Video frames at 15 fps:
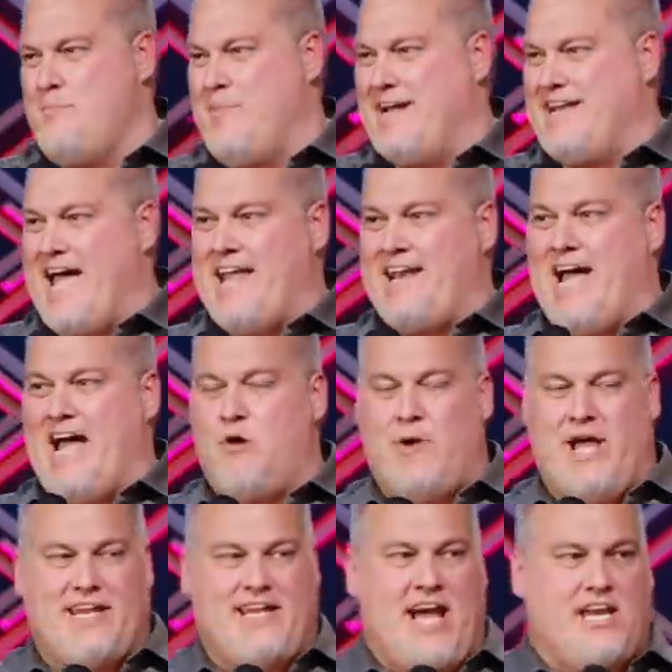My dad and I,
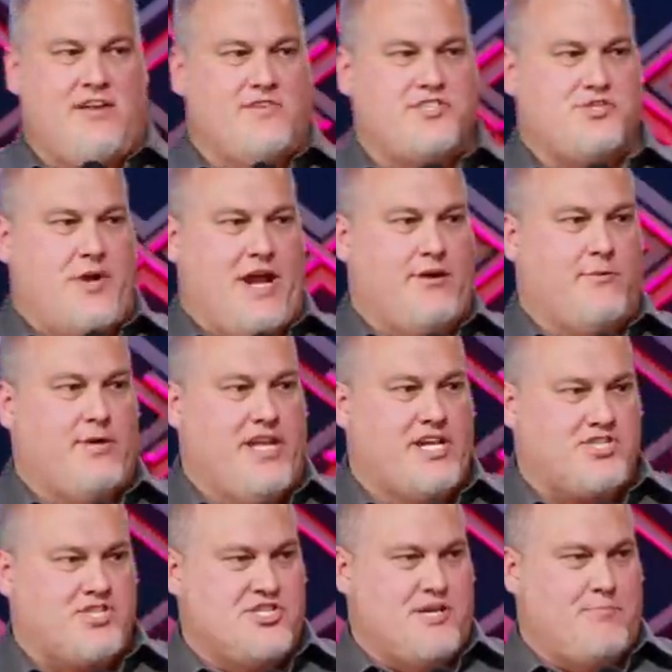we had kind of a strained
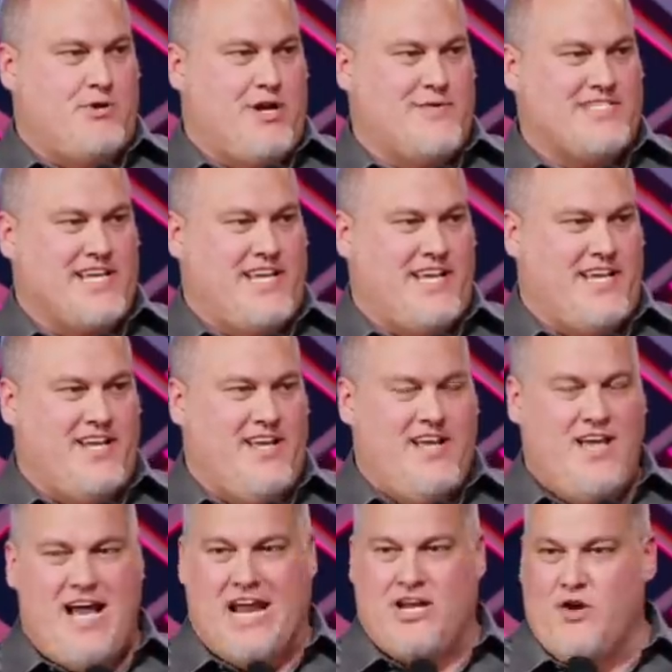relationship when I was a kid.
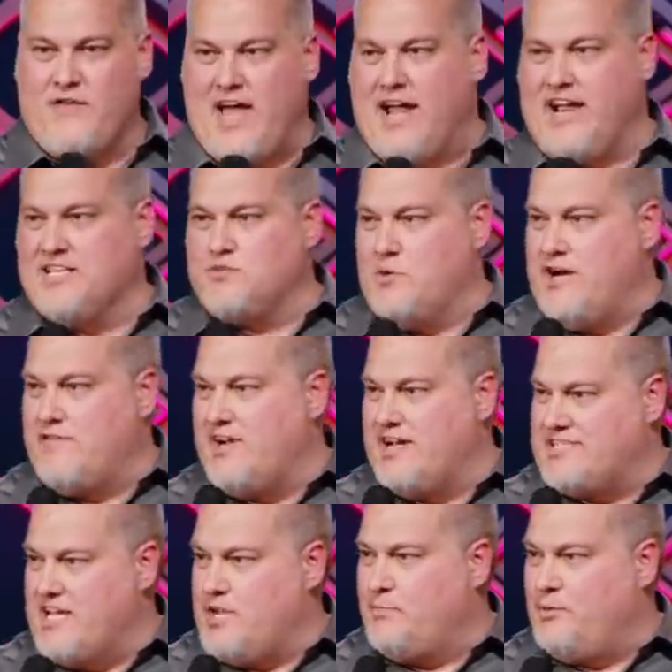I know that because whenever I
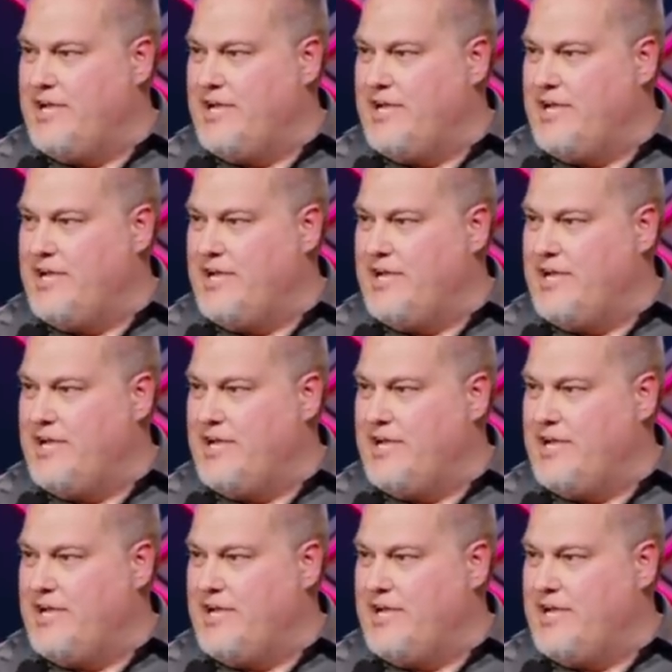was on the